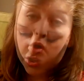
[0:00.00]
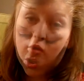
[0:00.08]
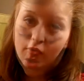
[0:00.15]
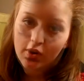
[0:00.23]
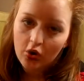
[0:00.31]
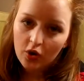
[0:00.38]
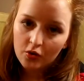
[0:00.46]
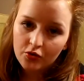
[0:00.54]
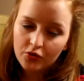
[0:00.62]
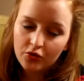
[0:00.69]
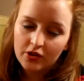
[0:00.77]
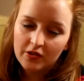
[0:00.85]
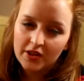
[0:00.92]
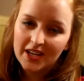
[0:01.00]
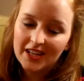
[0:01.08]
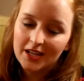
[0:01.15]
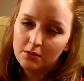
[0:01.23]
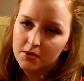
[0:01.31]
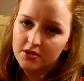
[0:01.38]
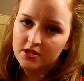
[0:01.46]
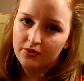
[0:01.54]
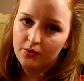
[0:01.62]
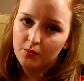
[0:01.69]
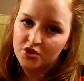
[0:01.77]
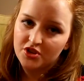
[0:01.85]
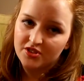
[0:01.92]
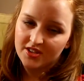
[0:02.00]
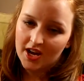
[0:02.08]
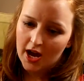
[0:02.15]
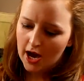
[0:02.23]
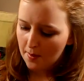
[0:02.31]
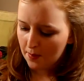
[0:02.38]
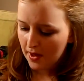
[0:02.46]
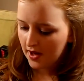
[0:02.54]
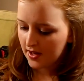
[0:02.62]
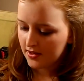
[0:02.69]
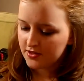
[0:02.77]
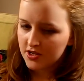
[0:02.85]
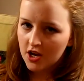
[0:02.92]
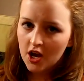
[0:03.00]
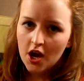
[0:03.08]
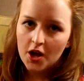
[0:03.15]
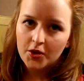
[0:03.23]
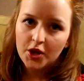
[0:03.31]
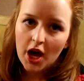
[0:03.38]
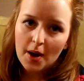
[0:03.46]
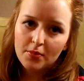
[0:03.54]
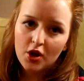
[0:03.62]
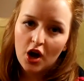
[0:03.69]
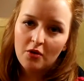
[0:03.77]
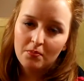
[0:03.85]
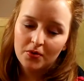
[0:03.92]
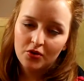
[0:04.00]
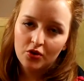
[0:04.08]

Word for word: Moving on to something a little bit different, which is an app, and the app that I've